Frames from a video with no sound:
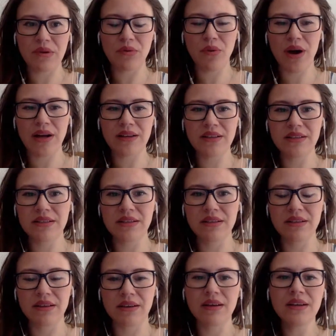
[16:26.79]
one is in
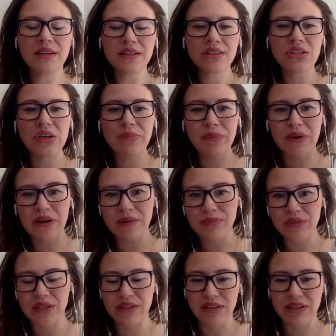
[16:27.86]
the suburbs at